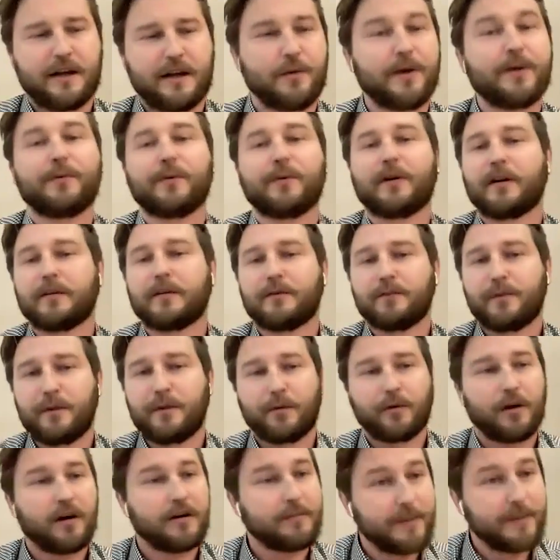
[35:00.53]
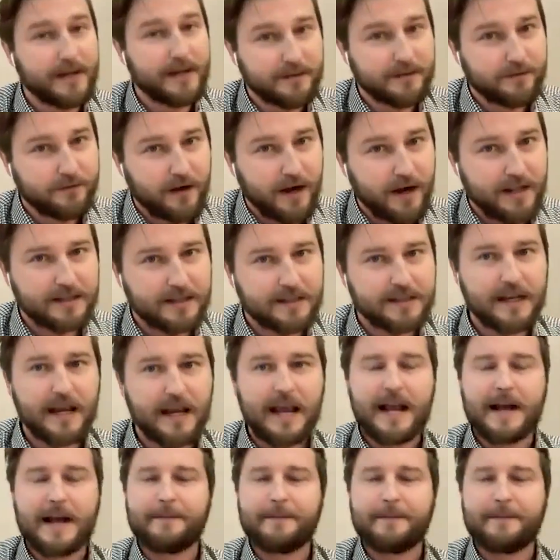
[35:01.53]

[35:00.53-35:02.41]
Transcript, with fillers: and we were we were all best friends.